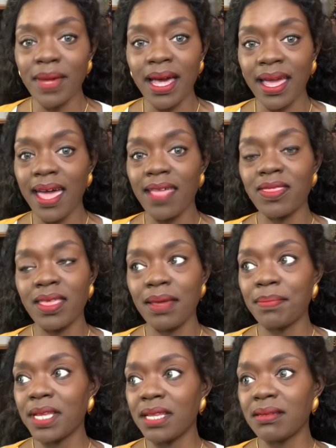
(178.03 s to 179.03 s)
I got
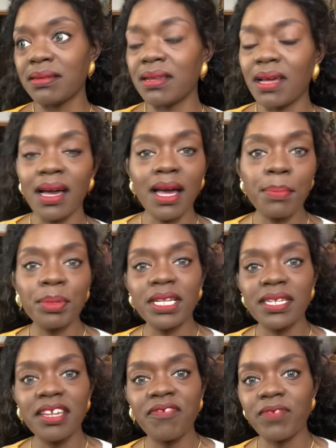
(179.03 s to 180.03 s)
them in a couple
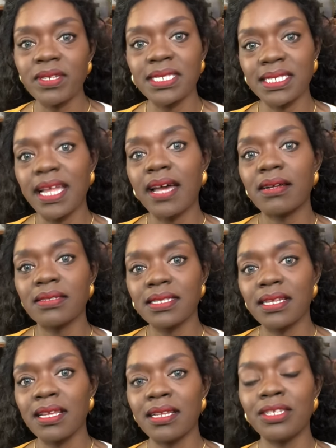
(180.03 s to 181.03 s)
of different styles
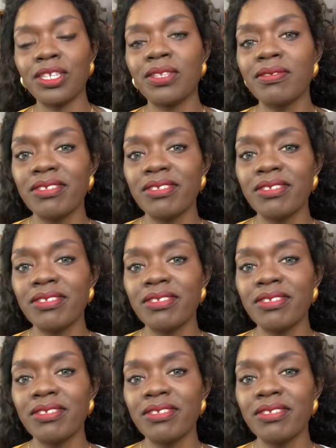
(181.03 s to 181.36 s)
and